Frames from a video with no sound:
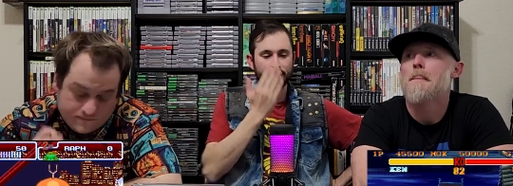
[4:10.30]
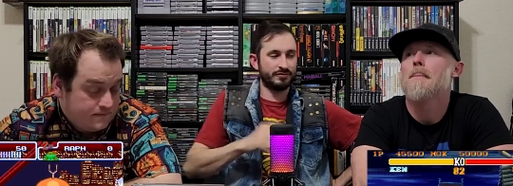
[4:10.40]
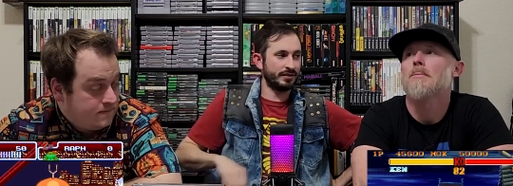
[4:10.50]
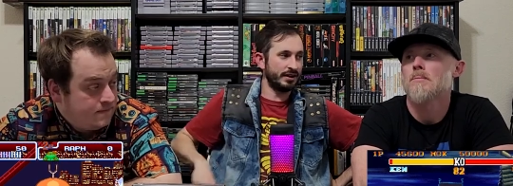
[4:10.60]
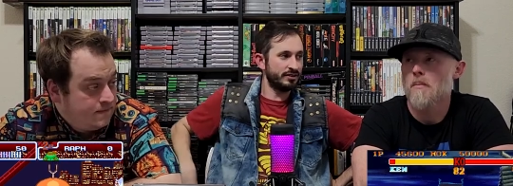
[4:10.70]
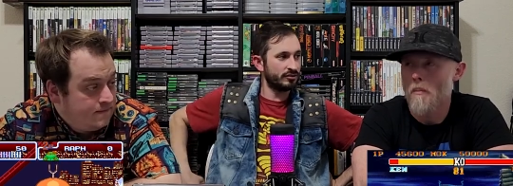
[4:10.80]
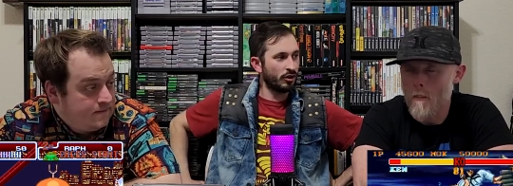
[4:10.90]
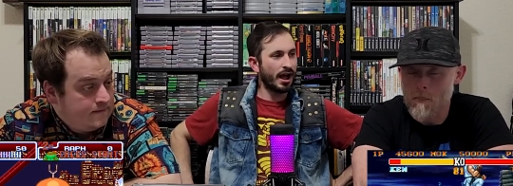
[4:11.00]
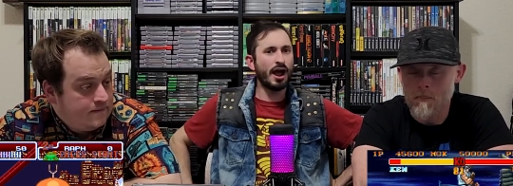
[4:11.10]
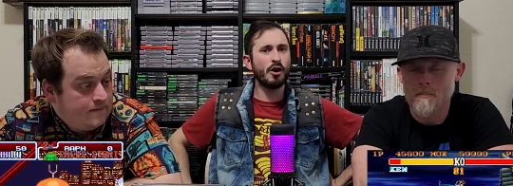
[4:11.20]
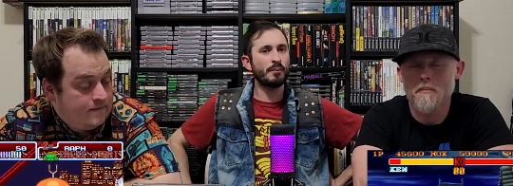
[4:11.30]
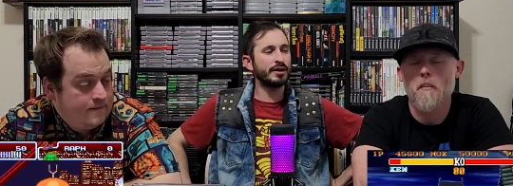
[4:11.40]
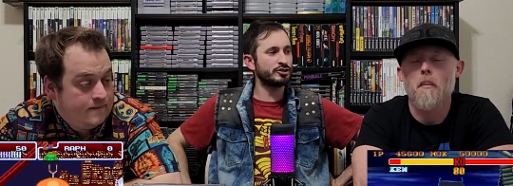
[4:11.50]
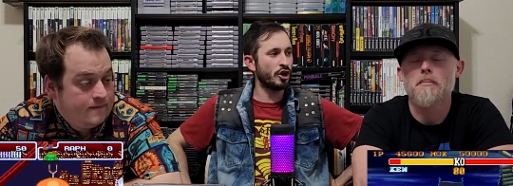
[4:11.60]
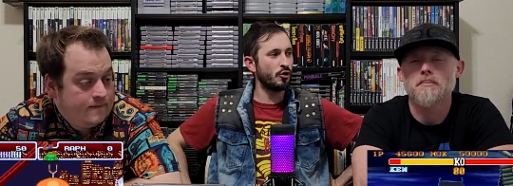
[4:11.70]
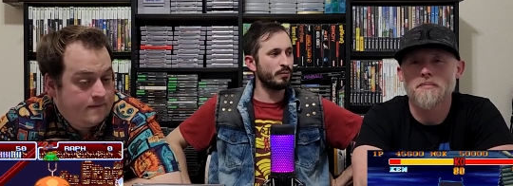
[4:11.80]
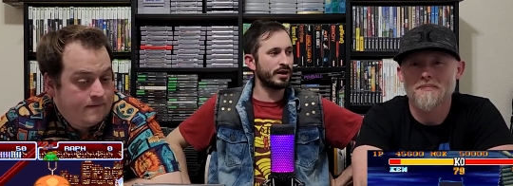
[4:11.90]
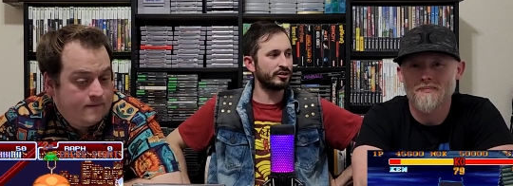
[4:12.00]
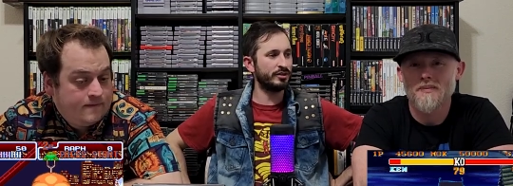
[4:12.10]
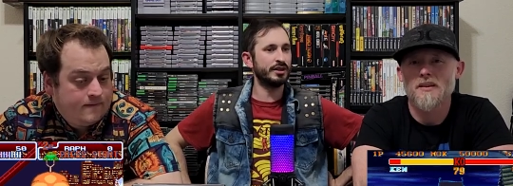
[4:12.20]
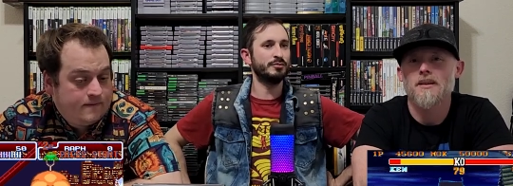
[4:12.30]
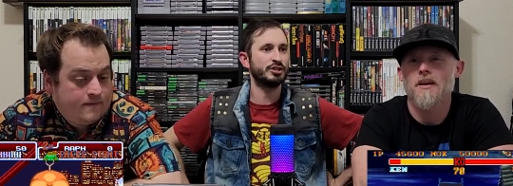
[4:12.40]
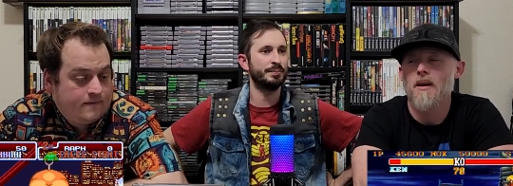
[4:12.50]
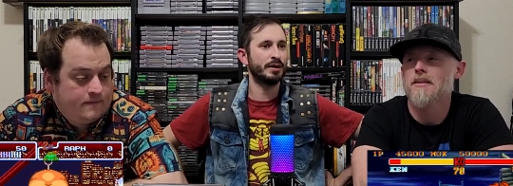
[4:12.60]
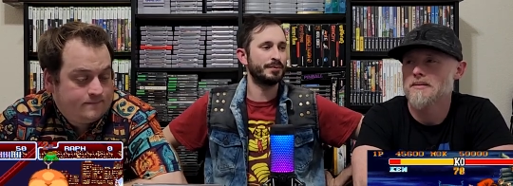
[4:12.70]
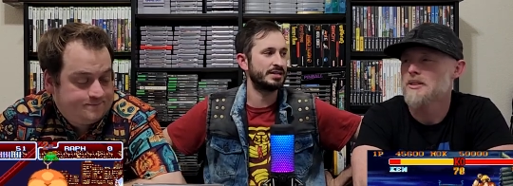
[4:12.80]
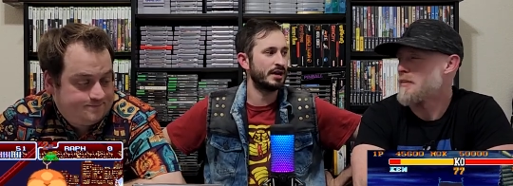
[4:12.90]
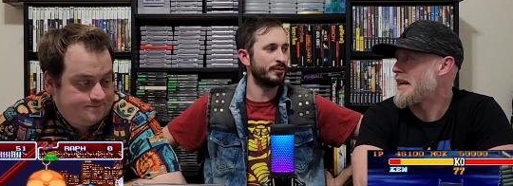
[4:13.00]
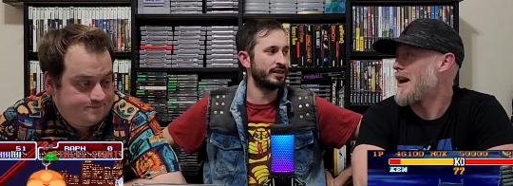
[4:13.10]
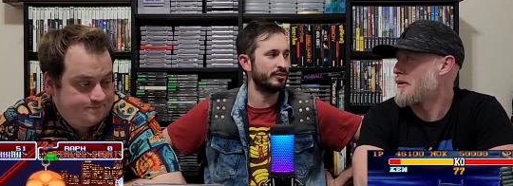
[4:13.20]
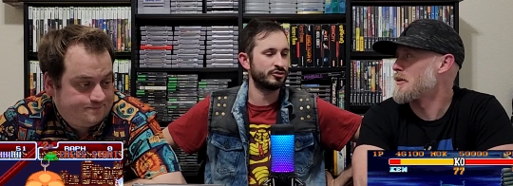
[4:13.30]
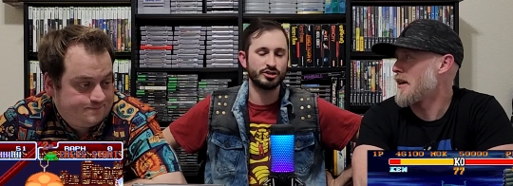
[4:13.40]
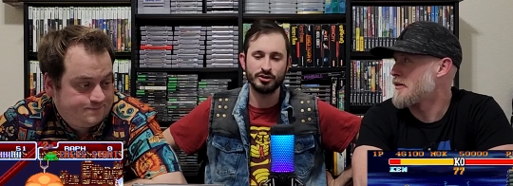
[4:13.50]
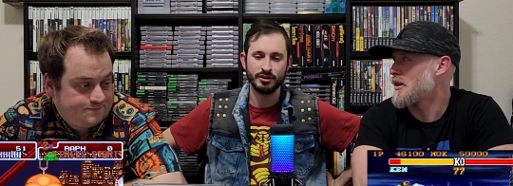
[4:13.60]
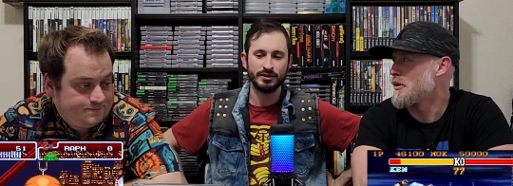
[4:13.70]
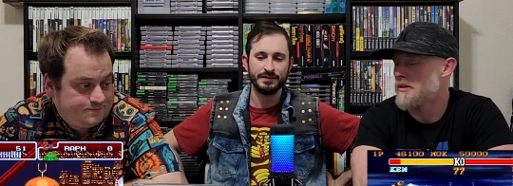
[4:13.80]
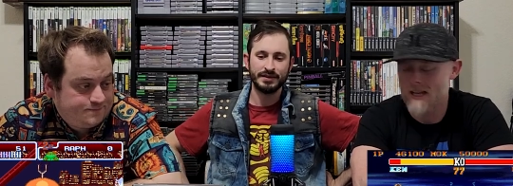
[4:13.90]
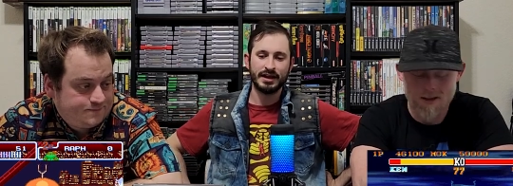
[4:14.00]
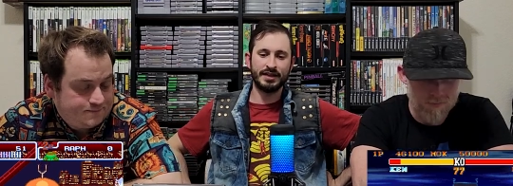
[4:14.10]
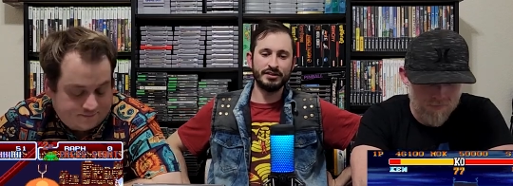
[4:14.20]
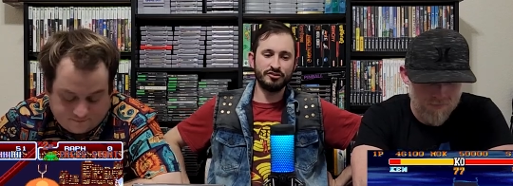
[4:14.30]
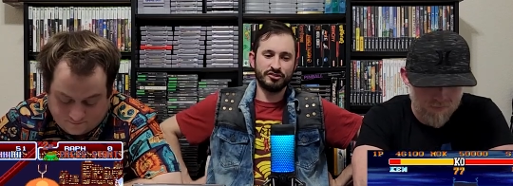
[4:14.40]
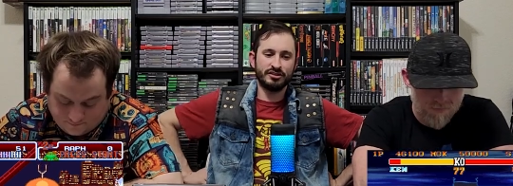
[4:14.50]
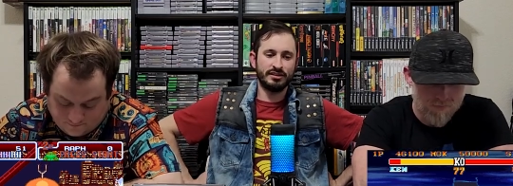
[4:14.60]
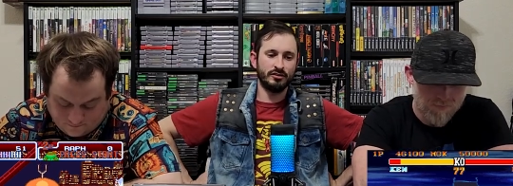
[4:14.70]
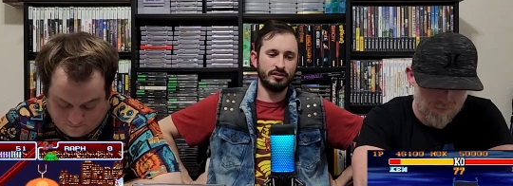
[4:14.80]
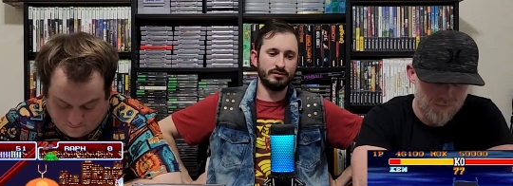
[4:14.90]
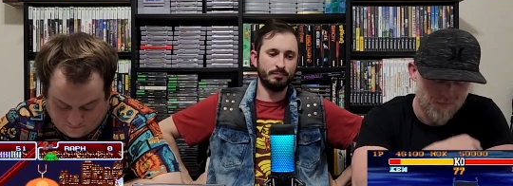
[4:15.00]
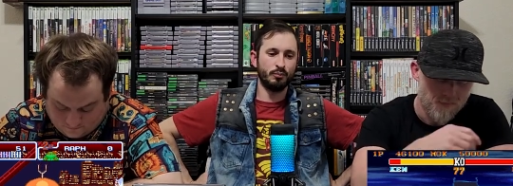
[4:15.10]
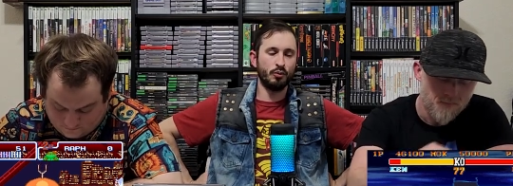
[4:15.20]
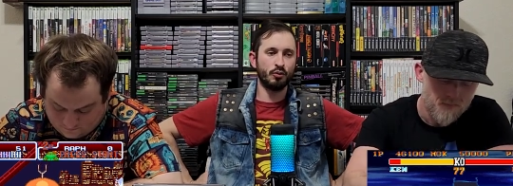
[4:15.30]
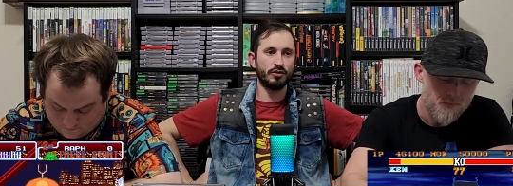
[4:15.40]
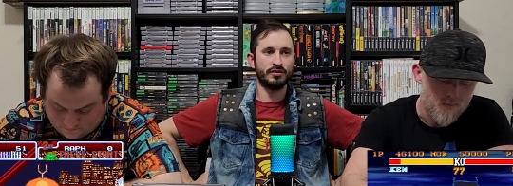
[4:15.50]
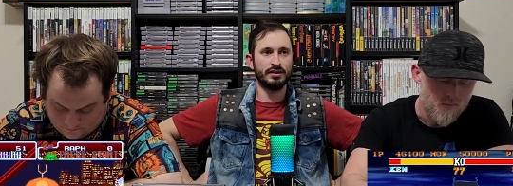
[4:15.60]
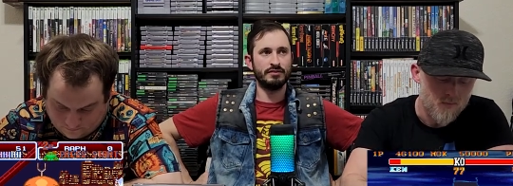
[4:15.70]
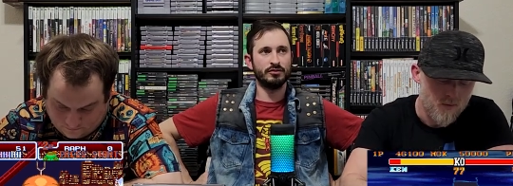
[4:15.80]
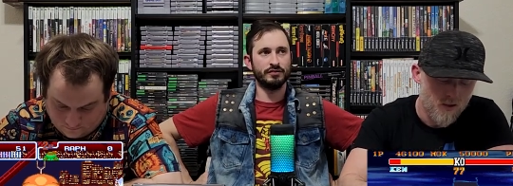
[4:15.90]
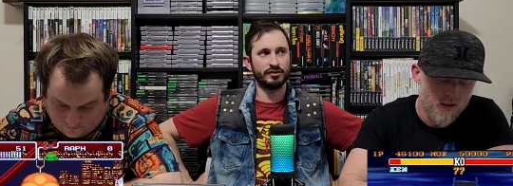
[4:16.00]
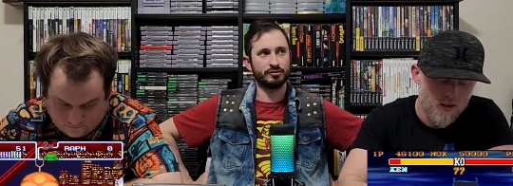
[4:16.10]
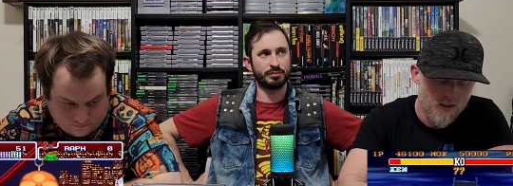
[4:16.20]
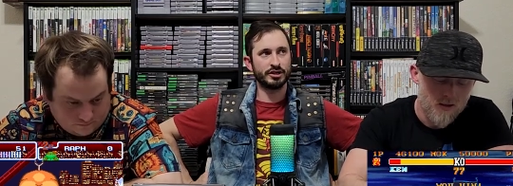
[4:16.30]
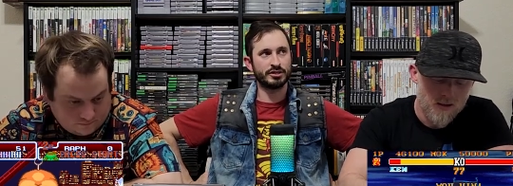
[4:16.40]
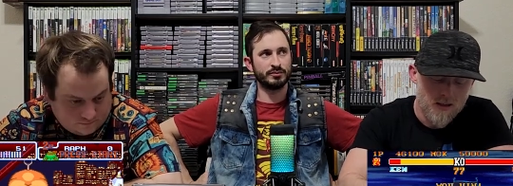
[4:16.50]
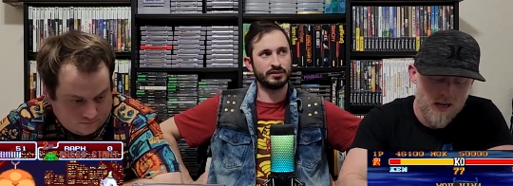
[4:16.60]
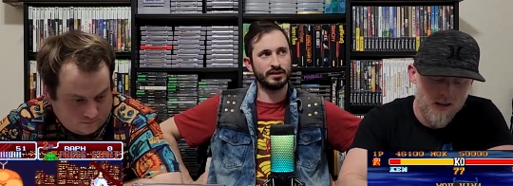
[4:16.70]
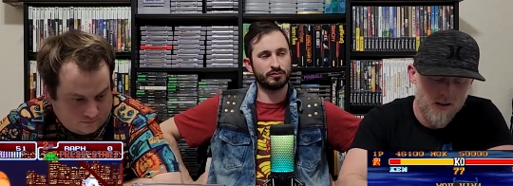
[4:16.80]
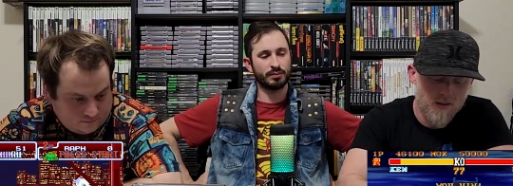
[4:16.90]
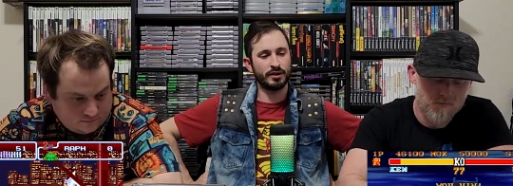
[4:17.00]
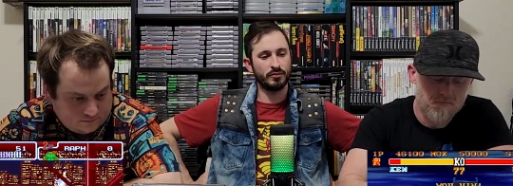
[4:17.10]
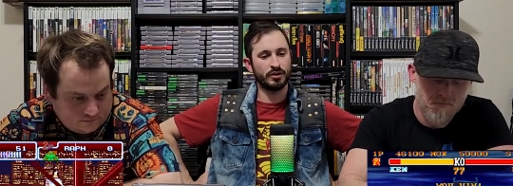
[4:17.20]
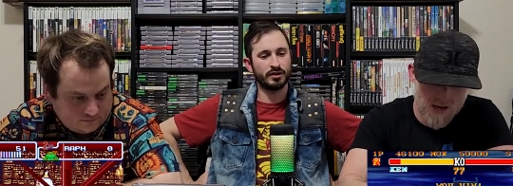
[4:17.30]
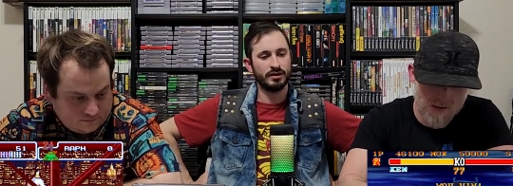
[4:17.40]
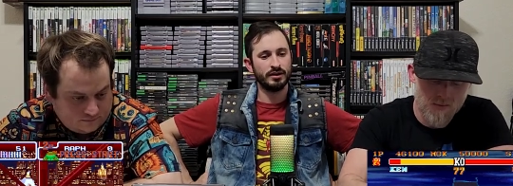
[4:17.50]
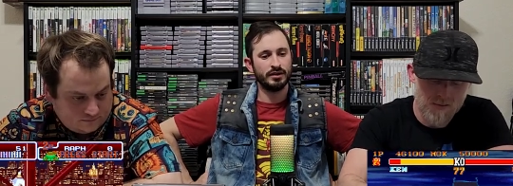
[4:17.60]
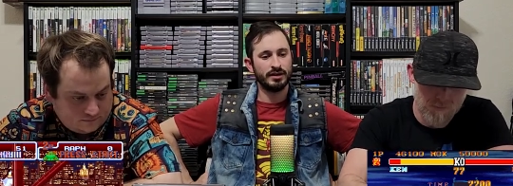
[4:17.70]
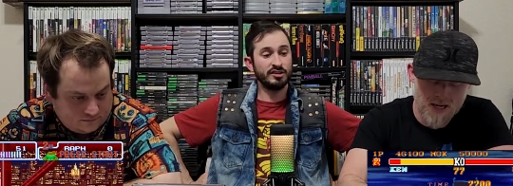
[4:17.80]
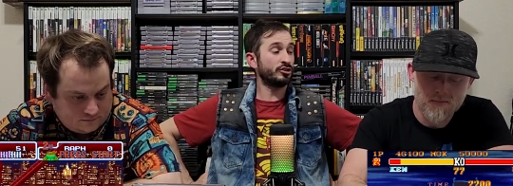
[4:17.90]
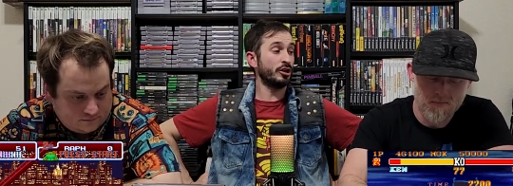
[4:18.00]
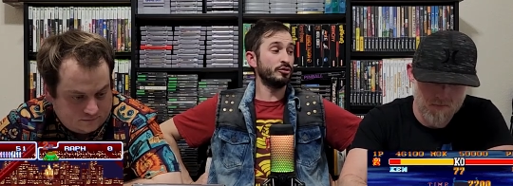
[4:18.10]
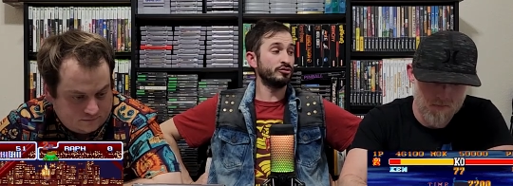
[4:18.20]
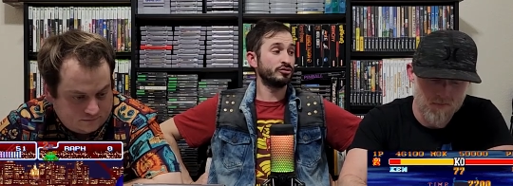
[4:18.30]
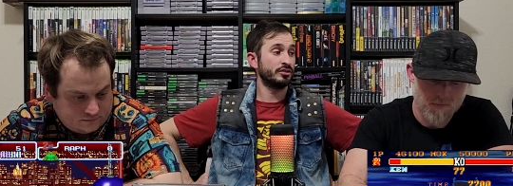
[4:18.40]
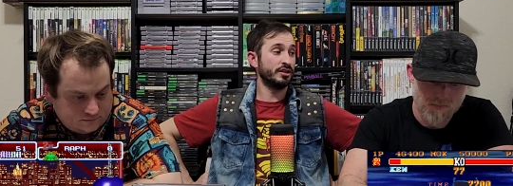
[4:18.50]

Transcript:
Speaker 1: him in the face. Mm -hmm. Oh, my toe! My them jumping up and down, down their toe. toes. Yeah. I think there's just a little more of a level of expression with I, that sprite work. I bet, yeah. It's close.